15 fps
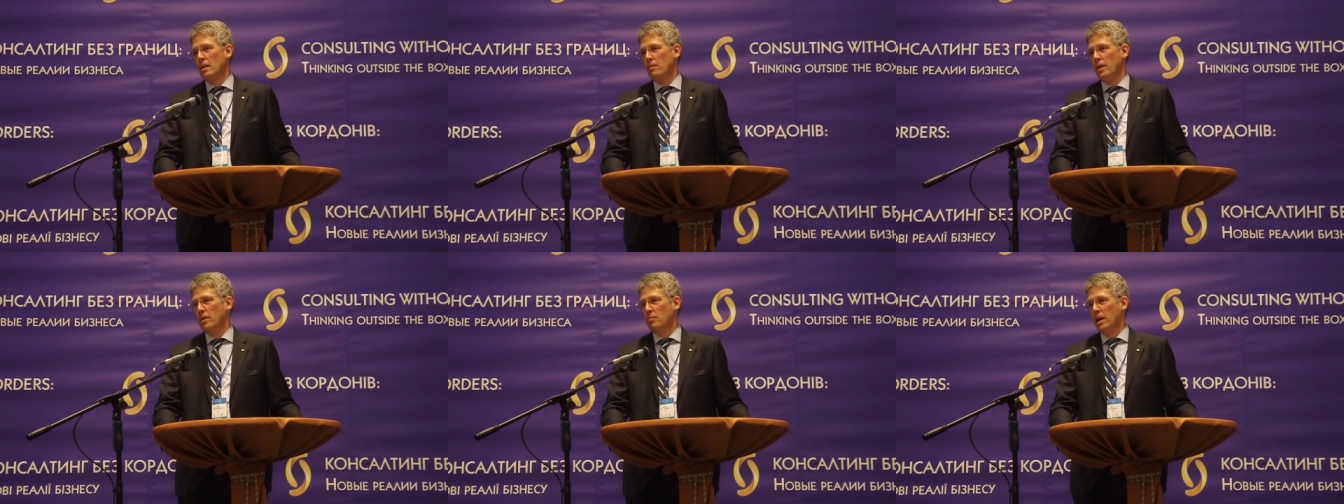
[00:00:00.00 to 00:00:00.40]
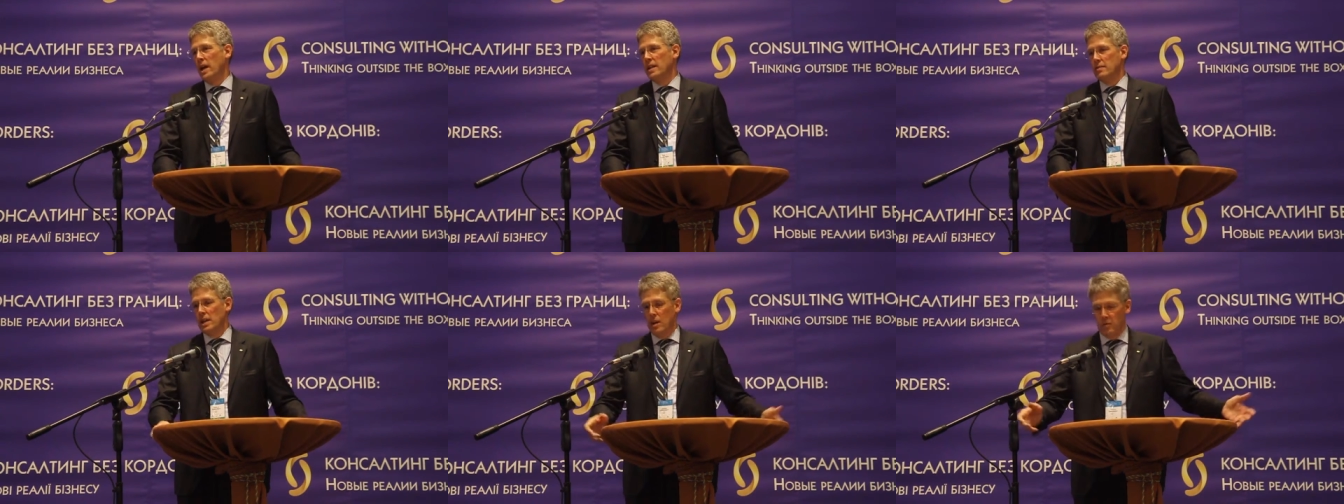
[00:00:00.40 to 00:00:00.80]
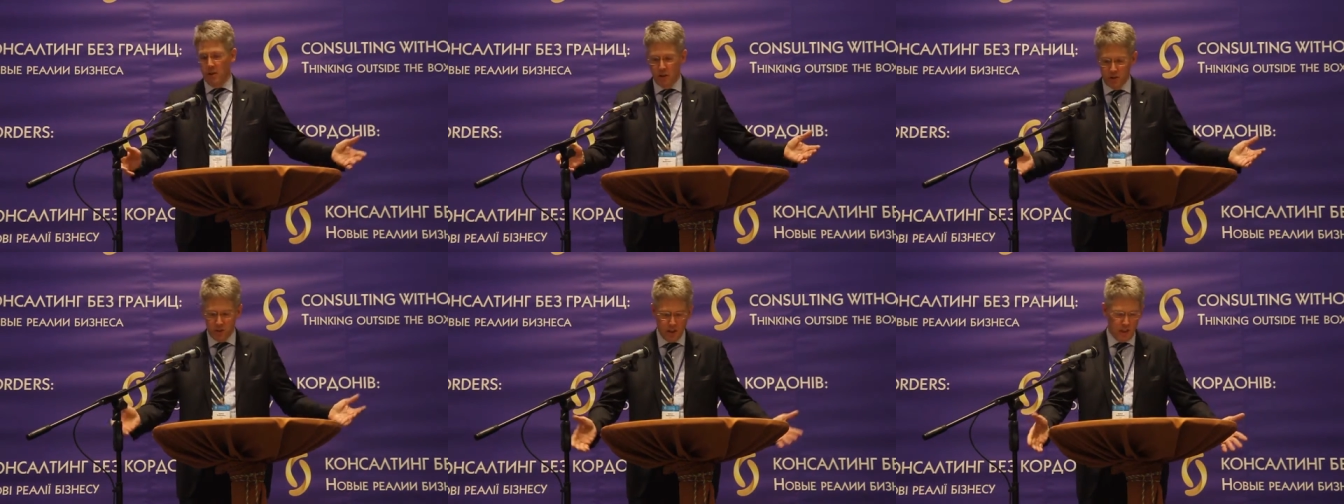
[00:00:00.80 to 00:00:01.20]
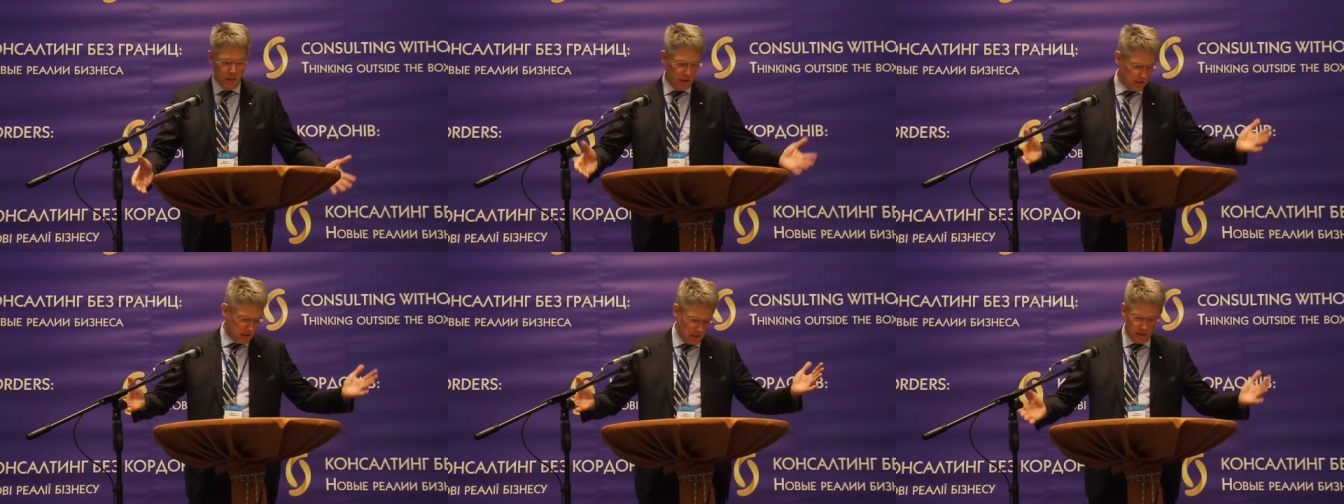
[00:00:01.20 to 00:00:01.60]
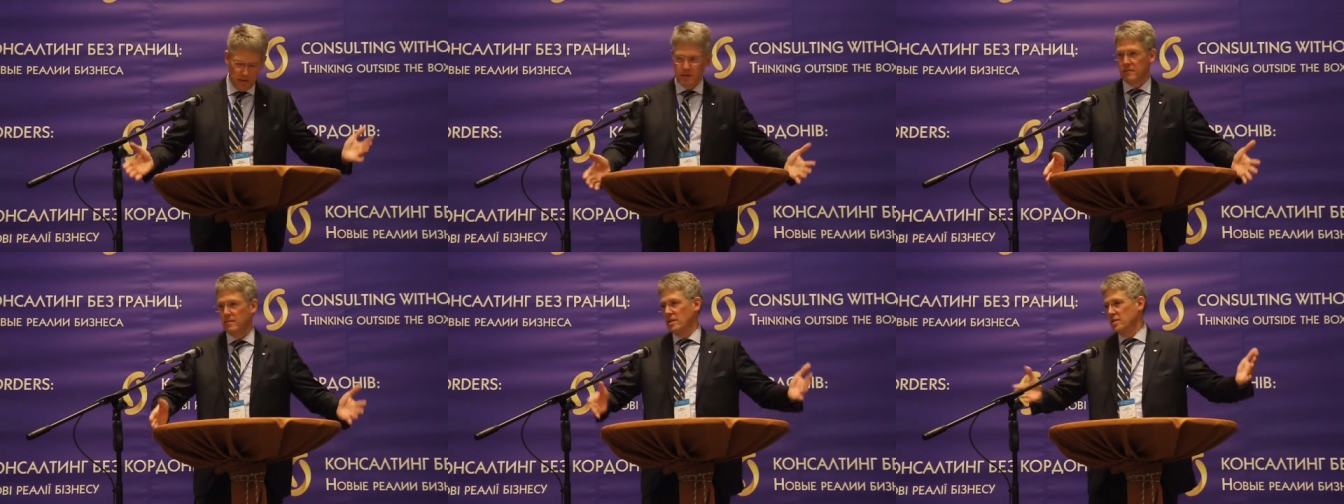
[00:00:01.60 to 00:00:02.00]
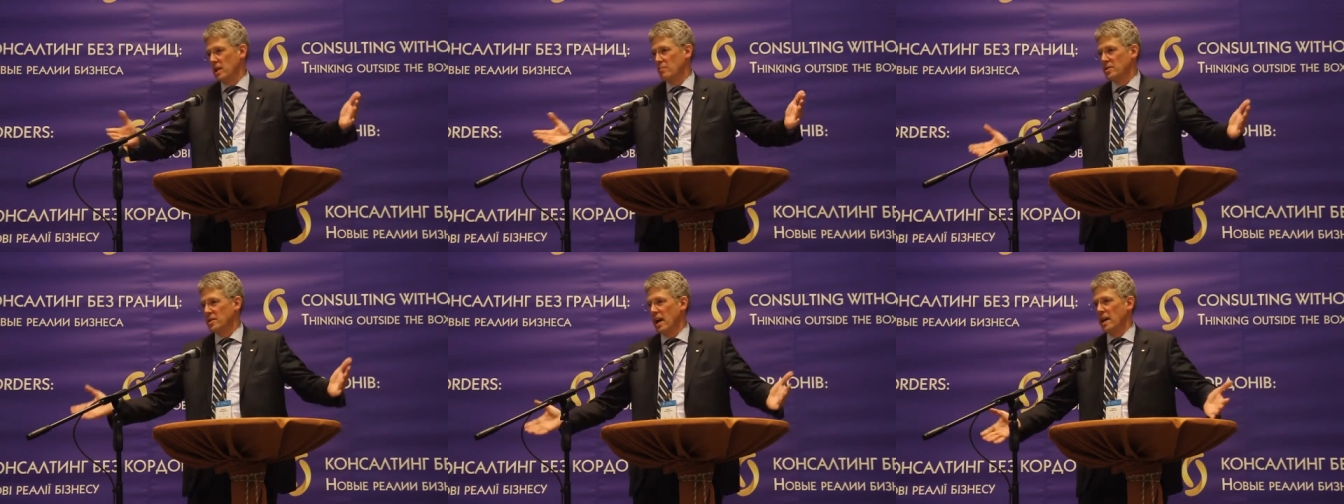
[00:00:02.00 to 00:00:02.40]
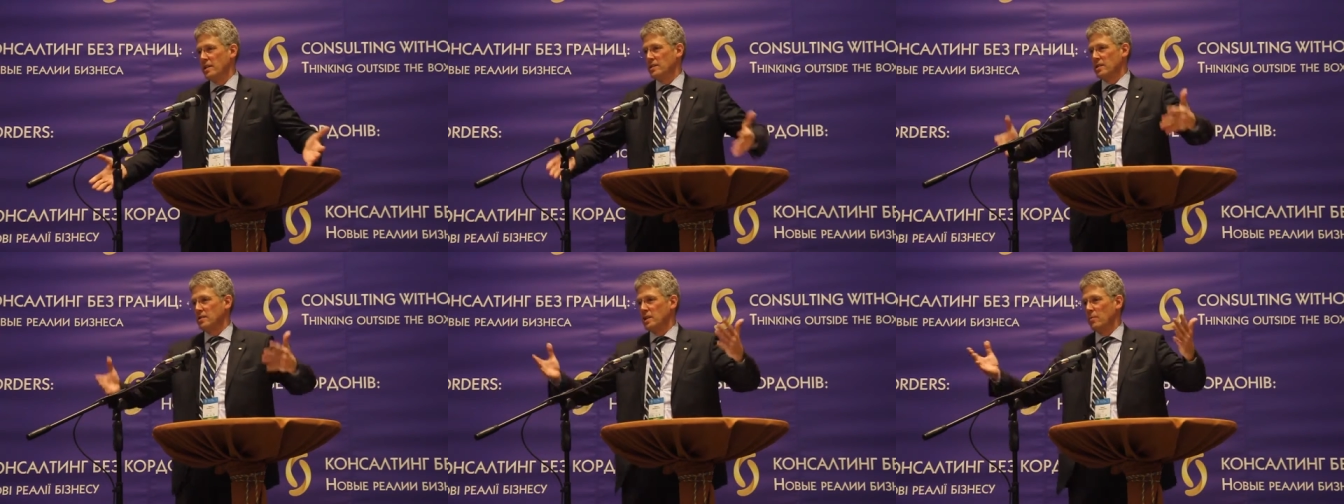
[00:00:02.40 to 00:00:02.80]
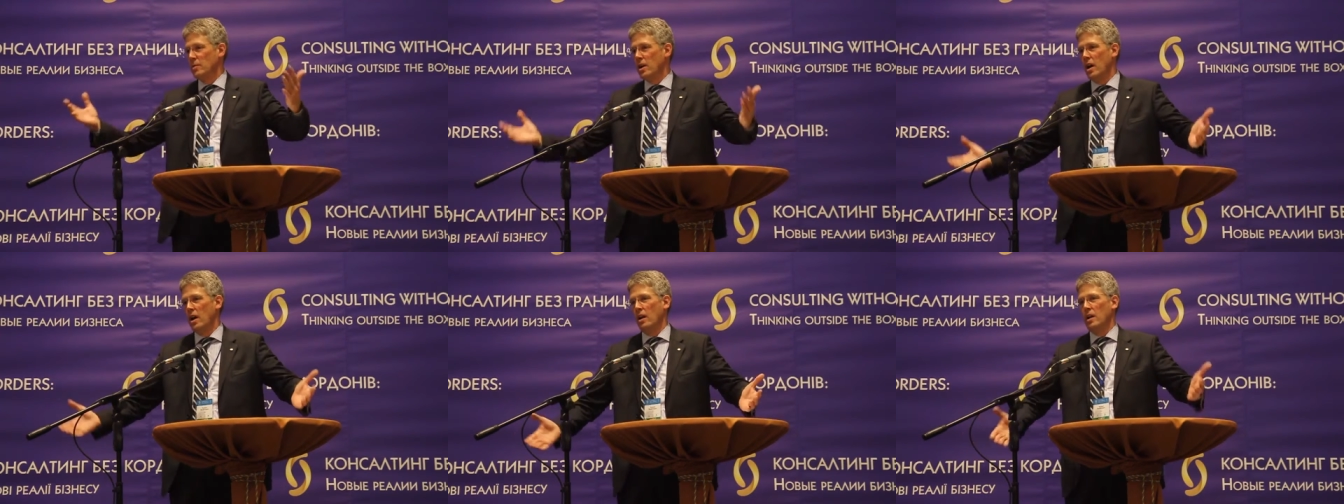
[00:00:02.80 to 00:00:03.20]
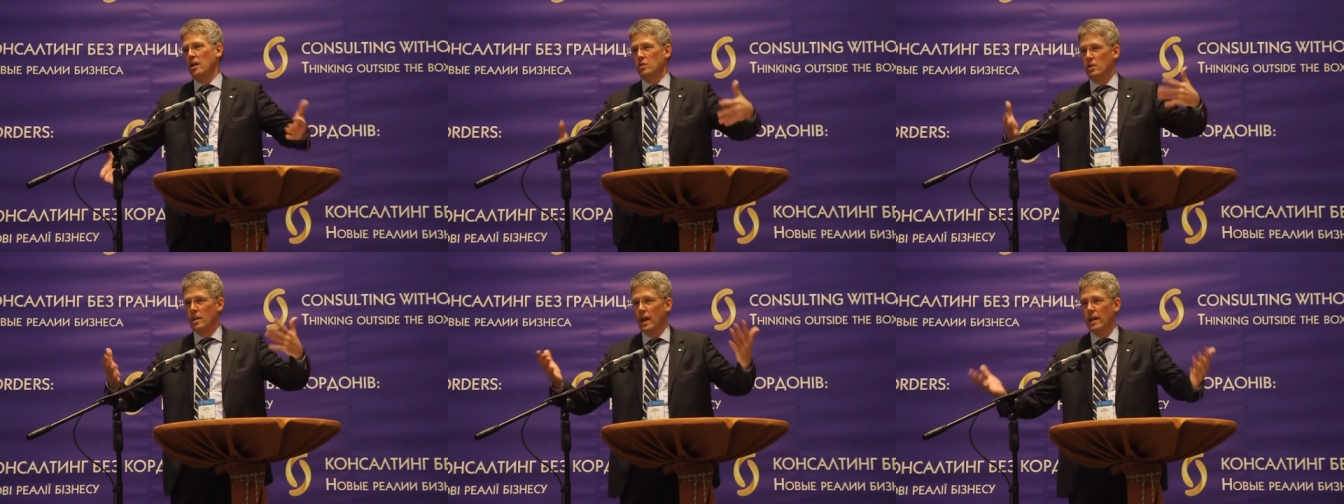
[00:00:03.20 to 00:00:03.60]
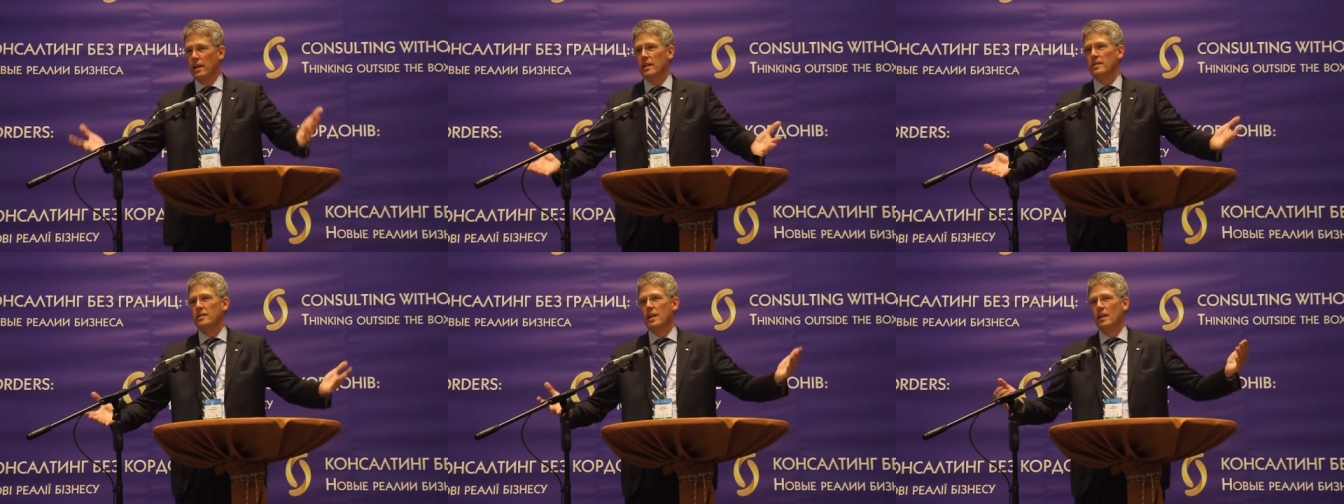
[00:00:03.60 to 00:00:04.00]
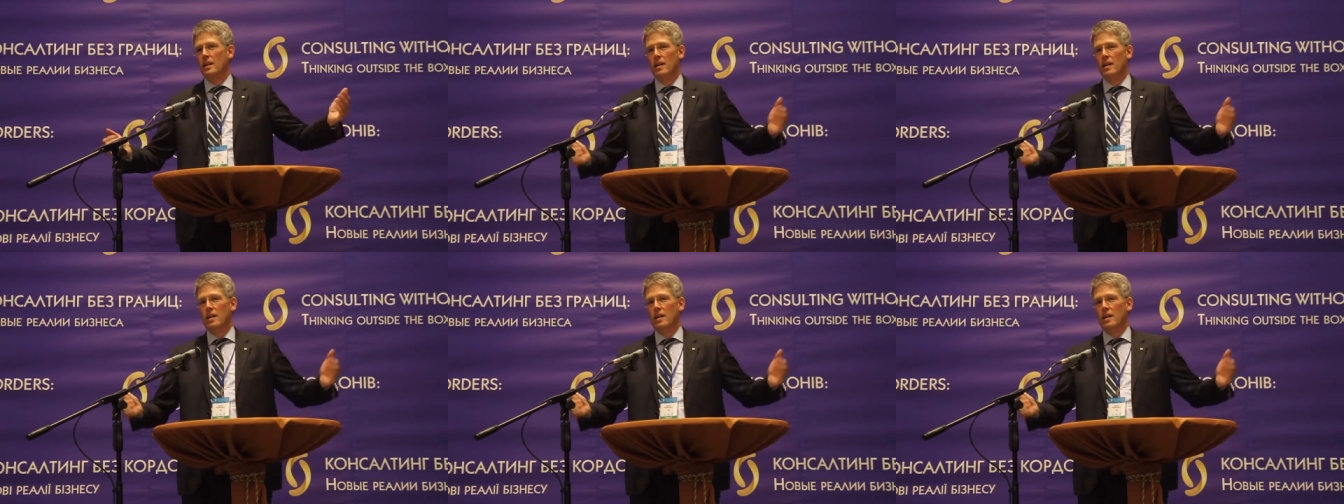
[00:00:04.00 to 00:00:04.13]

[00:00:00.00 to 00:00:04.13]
When you buy a table, you see it's the same size, the same color, do you like it?